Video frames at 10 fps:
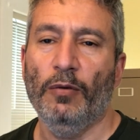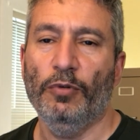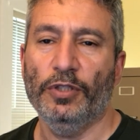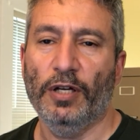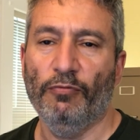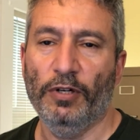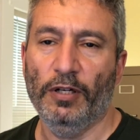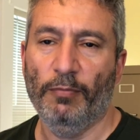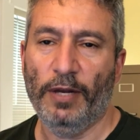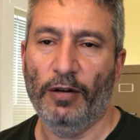which I've
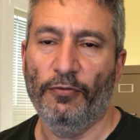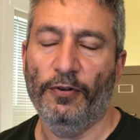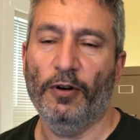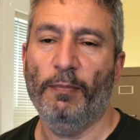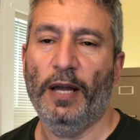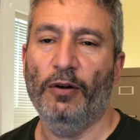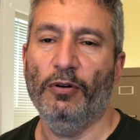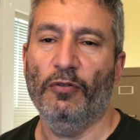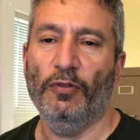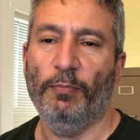written about a fair
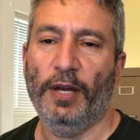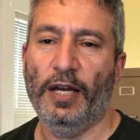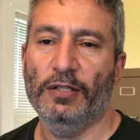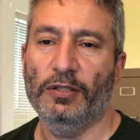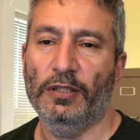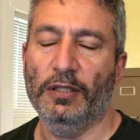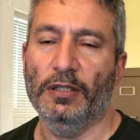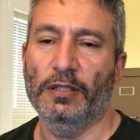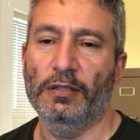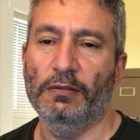amount over the past
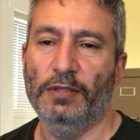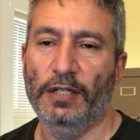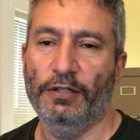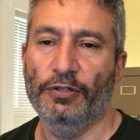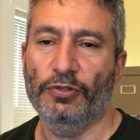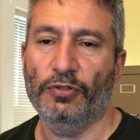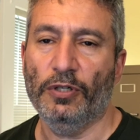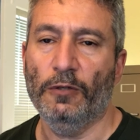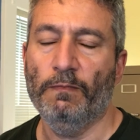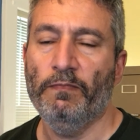10 years or
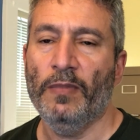so.